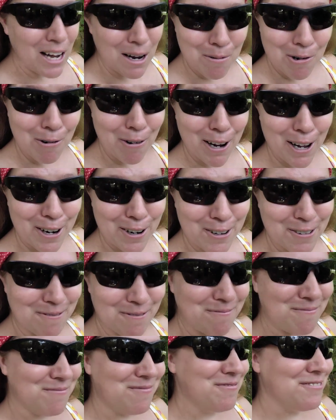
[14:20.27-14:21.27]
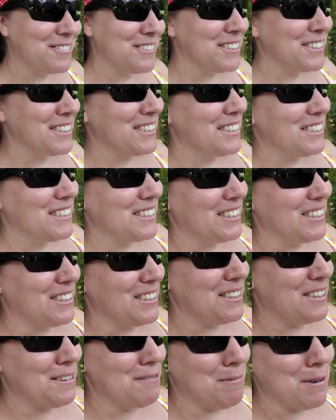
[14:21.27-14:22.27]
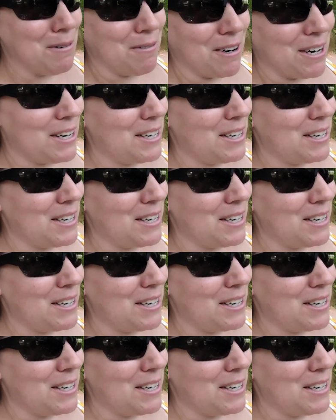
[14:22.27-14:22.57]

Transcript: a writer. I've been